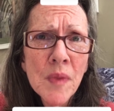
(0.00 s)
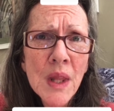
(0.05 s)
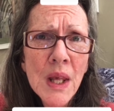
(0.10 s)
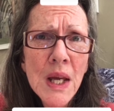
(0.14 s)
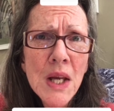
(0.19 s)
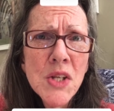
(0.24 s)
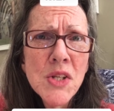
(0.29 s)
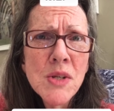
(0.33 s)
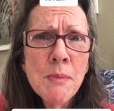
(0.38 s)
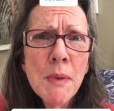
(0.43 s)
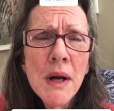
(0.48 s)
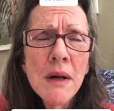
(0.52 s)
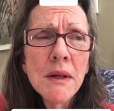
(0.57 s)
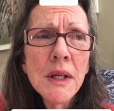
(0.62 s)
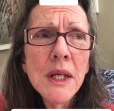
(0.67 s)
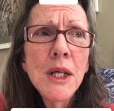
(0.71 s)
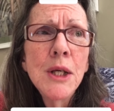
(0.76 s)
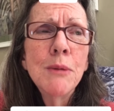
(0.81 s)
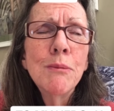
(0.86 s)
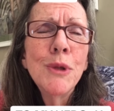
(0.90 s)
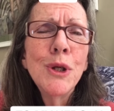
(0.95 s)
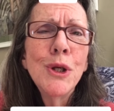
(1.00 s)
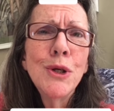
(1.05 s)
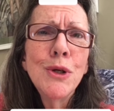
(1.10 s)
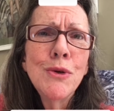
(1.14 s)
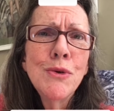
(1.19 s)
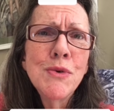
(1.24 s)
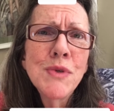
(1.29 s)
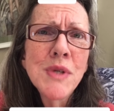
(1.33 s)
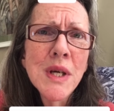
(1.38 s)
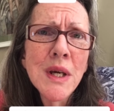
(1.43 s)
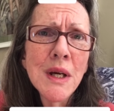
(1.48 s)
It's about Him
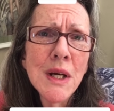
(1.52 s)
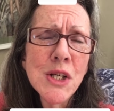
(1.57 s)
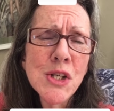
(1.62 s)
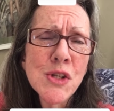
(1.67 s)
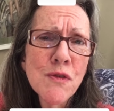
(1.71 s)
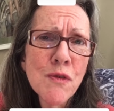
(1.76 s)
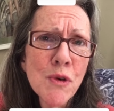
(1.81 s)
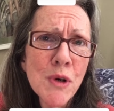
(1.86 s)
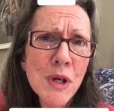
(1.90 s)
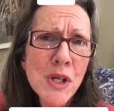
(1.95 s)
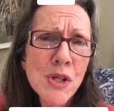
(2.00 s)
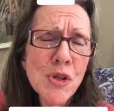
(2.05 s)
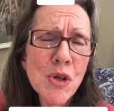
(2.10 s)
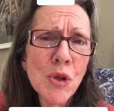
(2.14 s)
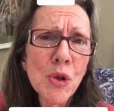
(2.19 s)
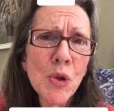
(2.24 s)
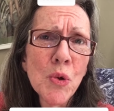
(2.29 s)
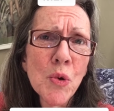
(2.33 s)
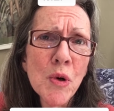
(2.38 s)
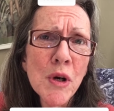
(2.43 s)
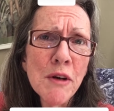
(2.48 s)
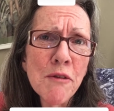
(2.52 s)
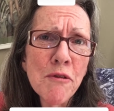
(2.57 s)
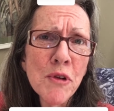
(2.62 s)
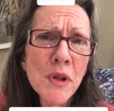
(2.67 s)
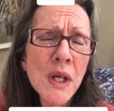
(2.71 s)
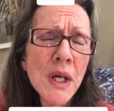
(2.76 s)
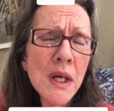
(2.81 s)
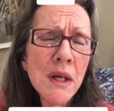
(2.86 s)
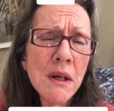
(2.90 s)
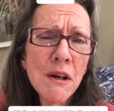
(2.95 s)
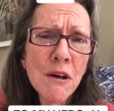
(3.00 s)
using us for His glory, for
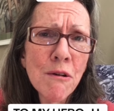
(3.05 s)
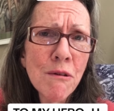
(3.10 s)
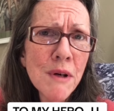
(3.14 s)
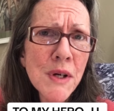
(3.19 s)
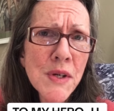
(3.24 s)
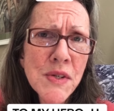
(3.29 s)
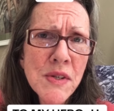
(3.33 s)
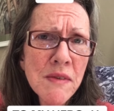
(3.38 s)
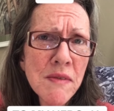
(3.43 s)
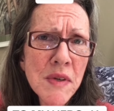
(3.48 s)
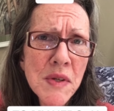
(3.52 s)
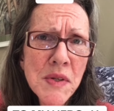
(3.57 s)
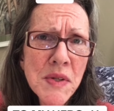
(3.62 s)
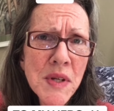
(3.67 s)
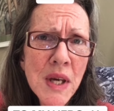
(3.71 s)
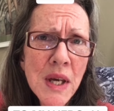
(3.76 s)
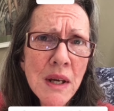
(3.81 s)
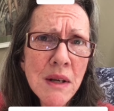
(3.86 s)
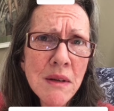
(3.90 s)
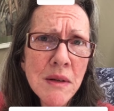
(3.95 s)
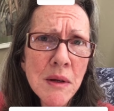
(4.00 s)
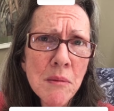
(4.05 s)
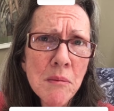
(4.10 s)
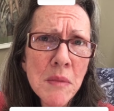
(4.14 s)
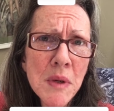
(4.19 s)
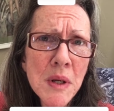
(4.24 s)
the increase of His kingdom.